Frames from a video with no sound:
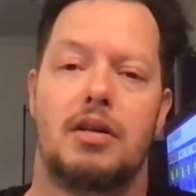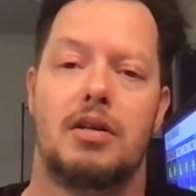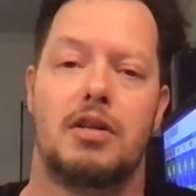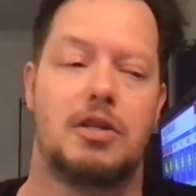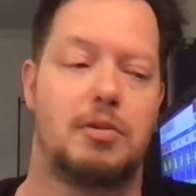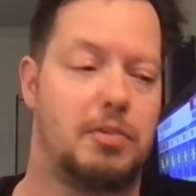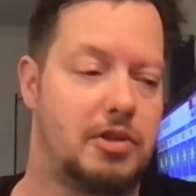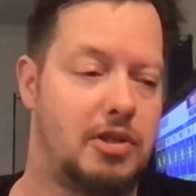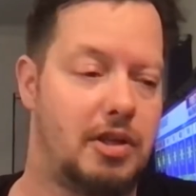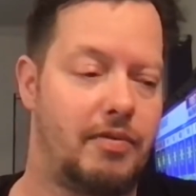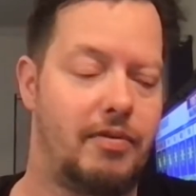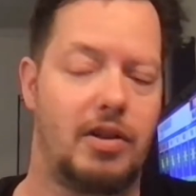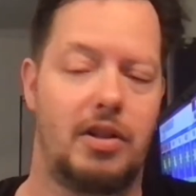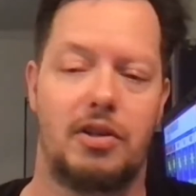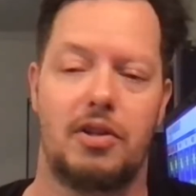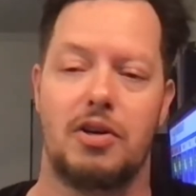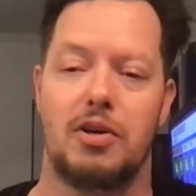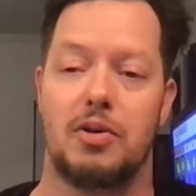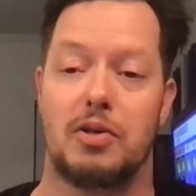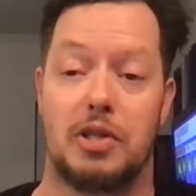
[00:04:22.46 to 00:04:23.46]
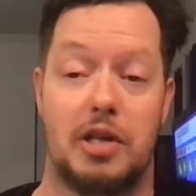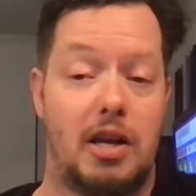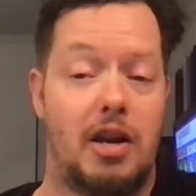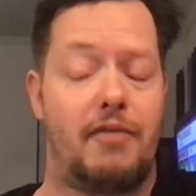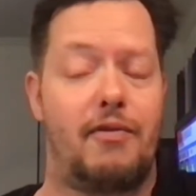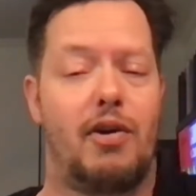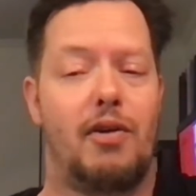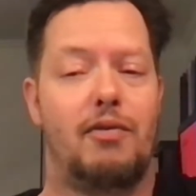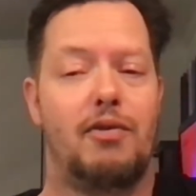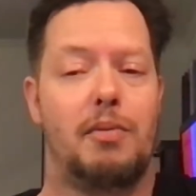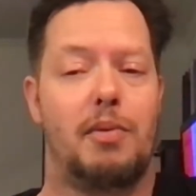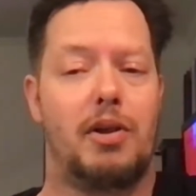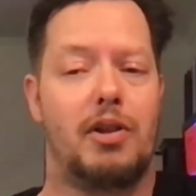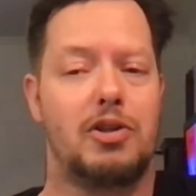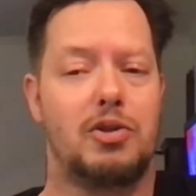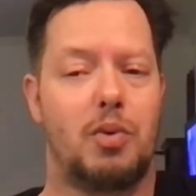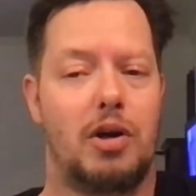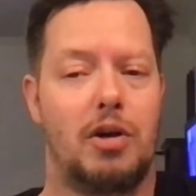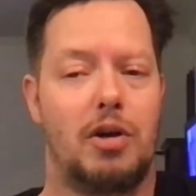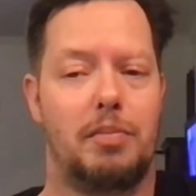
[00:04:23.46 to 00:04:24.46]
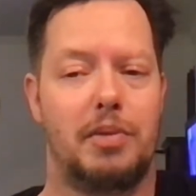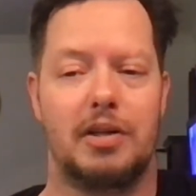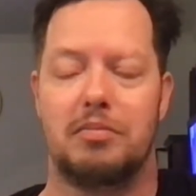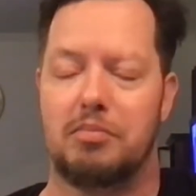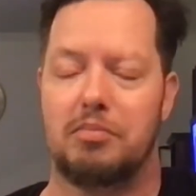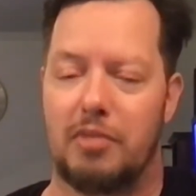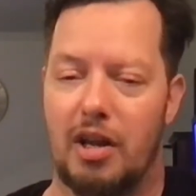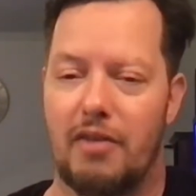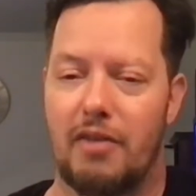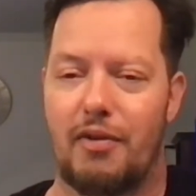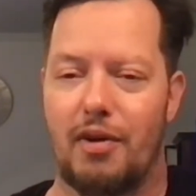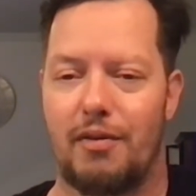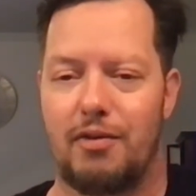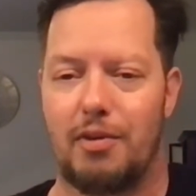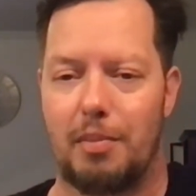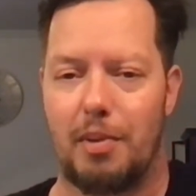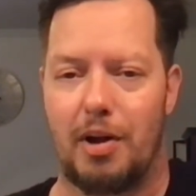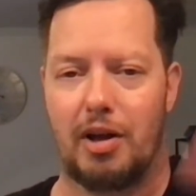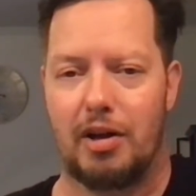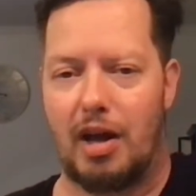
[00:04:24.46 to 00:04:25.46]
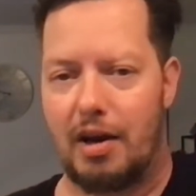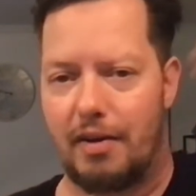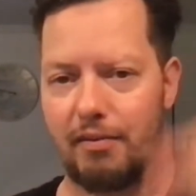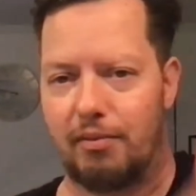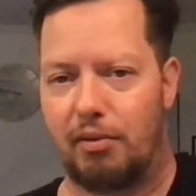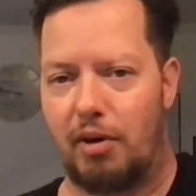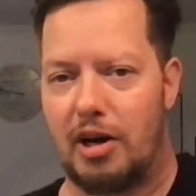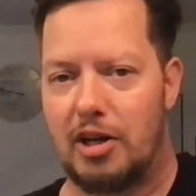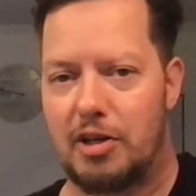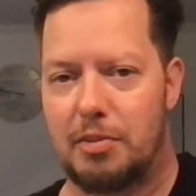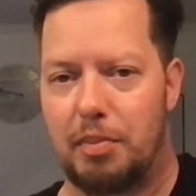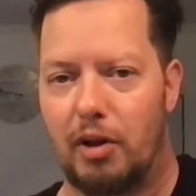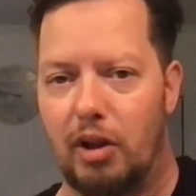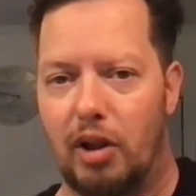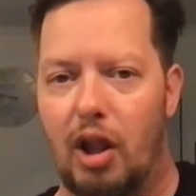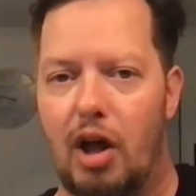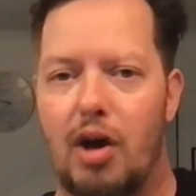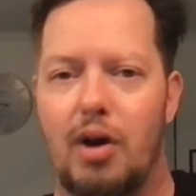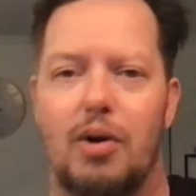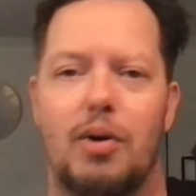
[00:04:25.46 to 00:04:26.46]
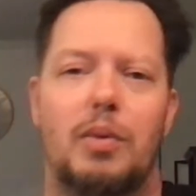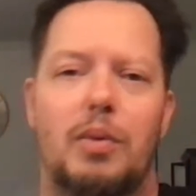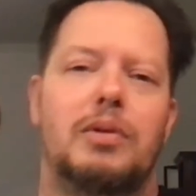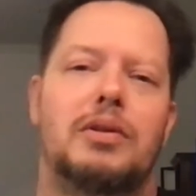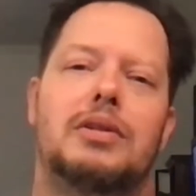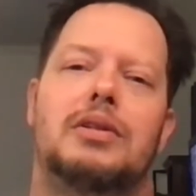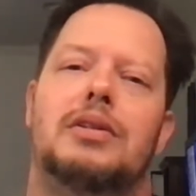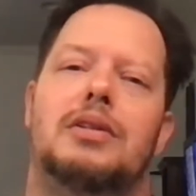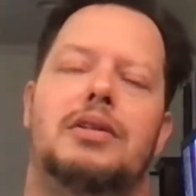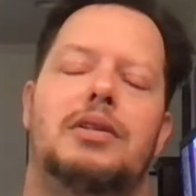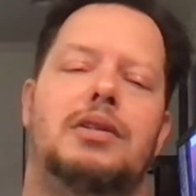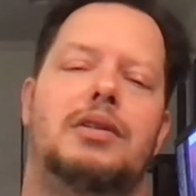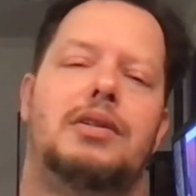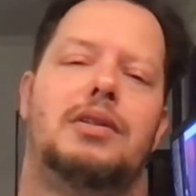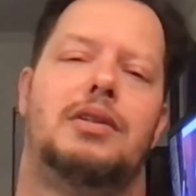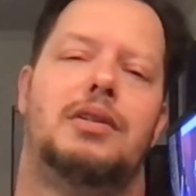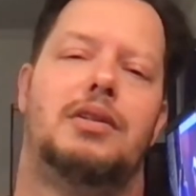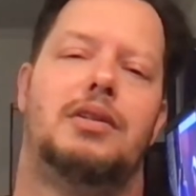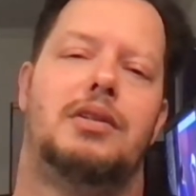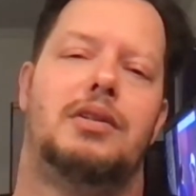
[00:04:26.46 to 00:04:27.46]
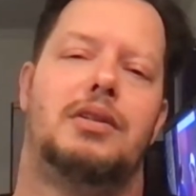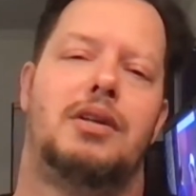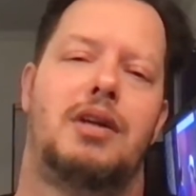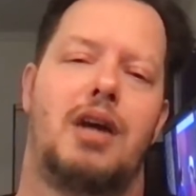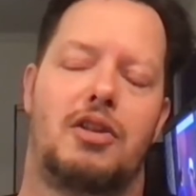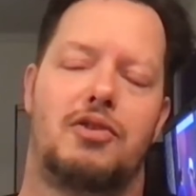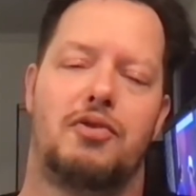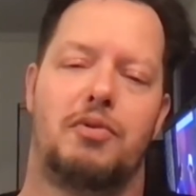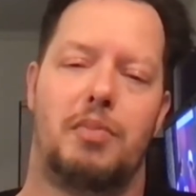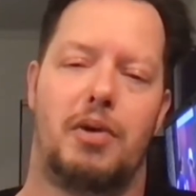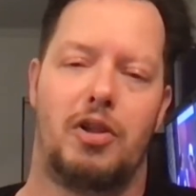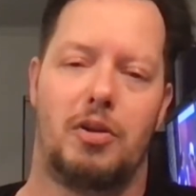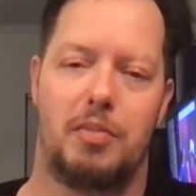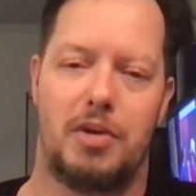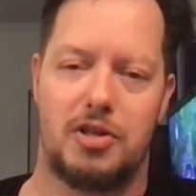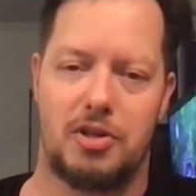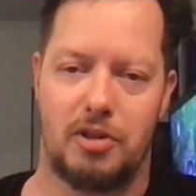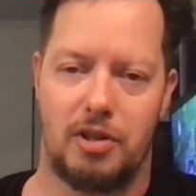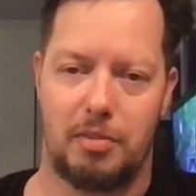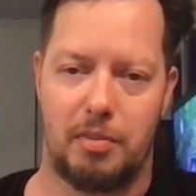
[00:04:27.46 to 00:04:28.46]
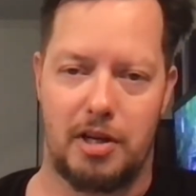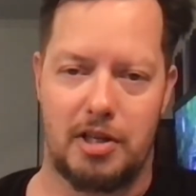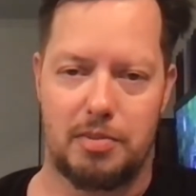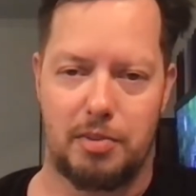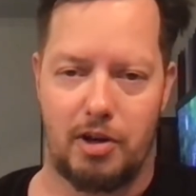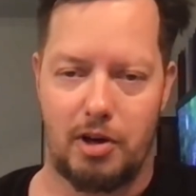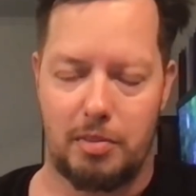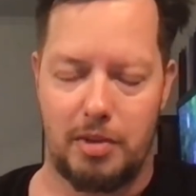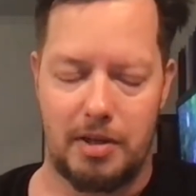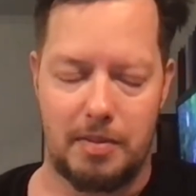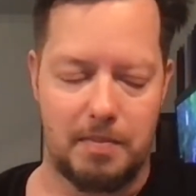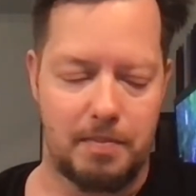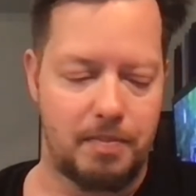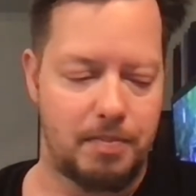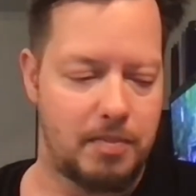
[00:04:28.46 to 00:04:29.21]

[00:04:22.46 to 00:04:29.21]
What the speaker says: Specifically those. NFL football as well, but NFL football kind of ranks below college football and Major League Baseball to me.